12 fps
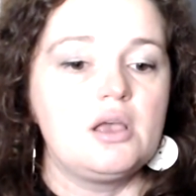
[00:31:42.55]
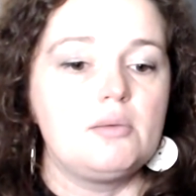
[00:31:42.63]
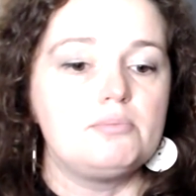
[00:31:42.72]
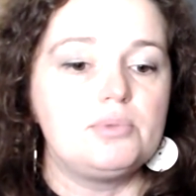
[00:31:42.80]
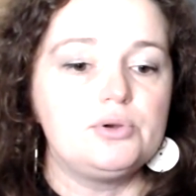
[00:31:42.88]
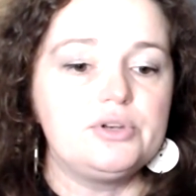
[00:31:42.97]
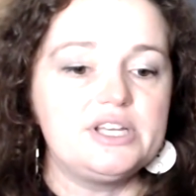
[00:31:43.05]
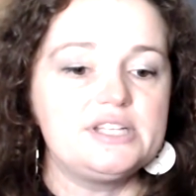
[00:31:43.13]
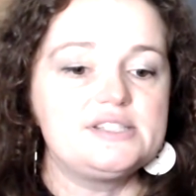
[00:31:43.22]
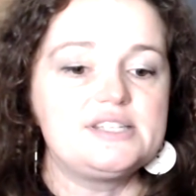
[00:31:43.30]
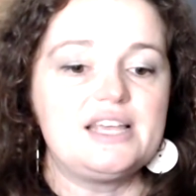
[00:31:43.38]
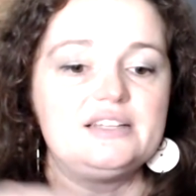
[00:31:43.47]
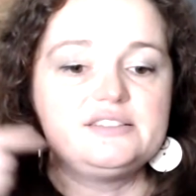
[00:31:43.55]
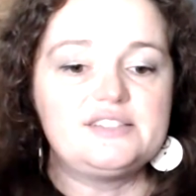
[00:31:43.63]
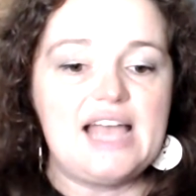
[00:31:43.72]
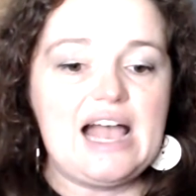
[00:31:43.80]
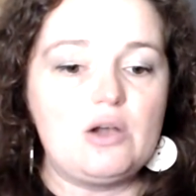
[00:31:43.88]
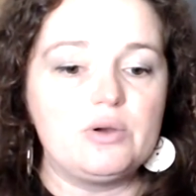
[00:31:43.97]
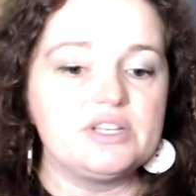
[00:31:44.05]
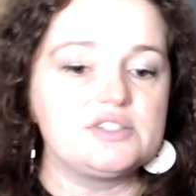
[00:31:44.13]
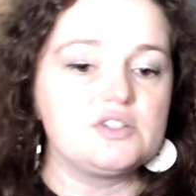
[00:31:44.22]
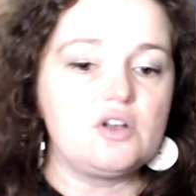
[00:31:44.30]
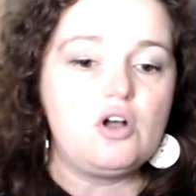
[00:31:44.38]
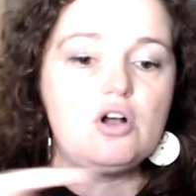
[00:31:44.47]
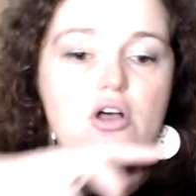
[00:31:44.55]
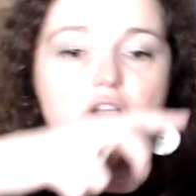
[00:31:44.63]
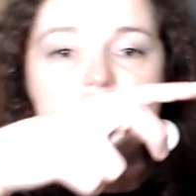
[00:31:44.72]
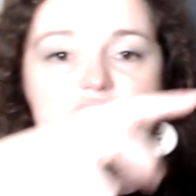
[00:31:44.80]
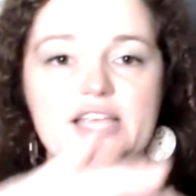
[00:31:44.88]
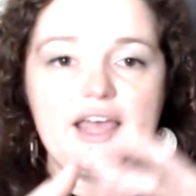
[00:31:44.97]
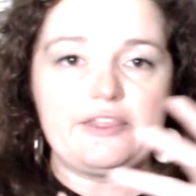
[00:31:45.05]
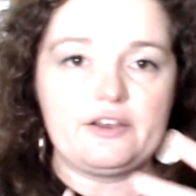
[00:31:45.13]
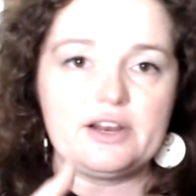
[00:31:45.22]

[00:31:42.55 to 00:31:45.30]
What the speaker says: Buddhist, and Taoist all together.